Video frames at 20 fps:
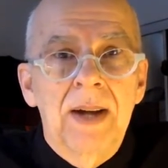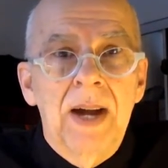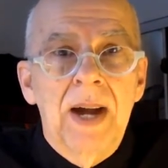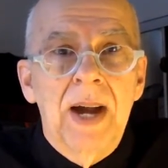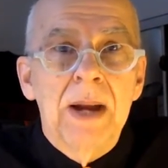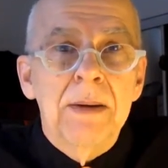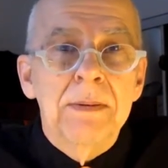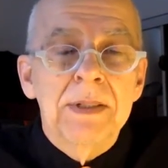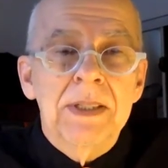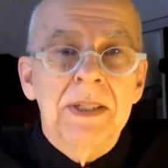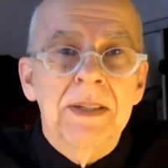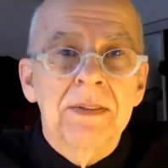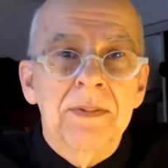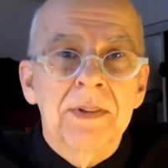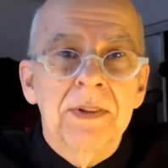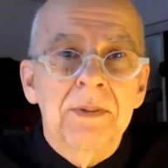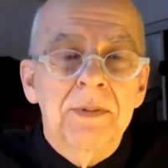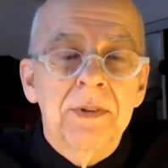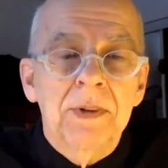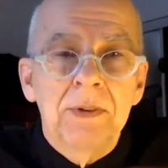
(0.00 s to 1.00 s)
I was
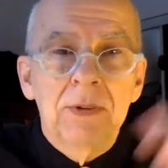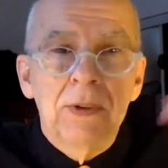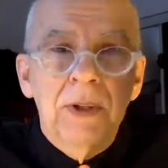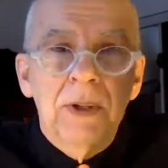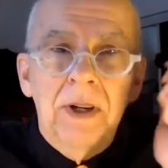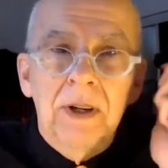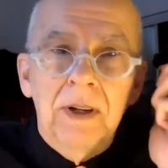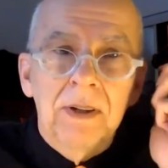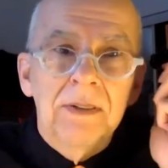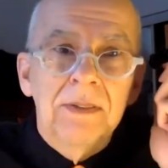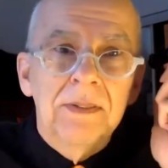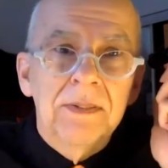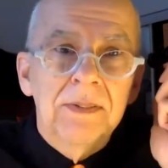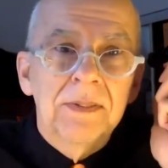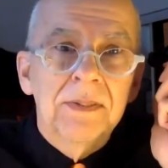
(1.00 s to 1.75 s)
given a phone call.